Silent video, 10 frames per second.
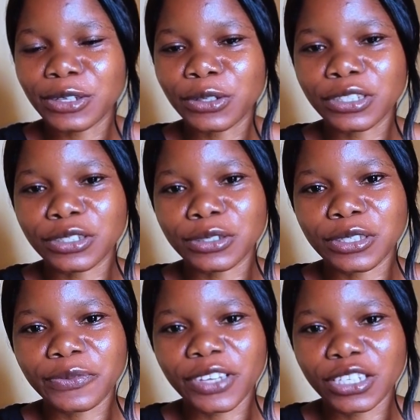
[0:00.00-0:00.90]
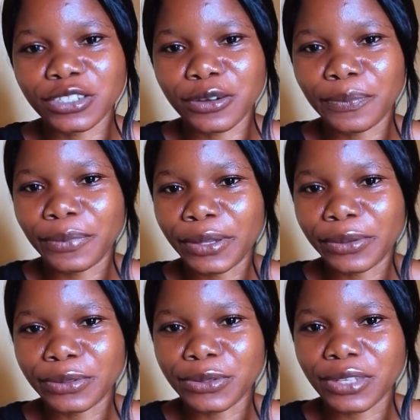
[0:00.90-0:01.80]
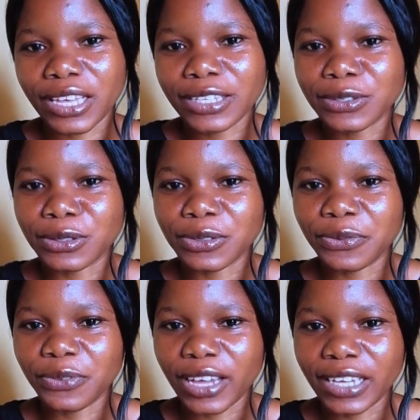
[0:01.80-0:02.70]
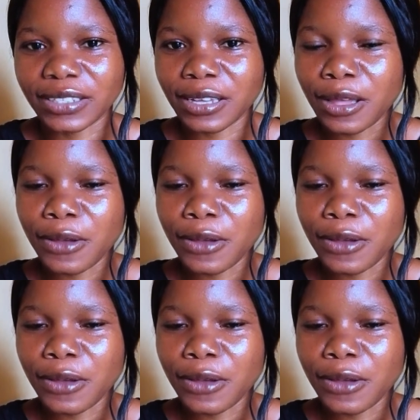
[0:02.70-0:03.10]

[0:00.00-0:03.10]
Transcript: turn on the notification bell to get notified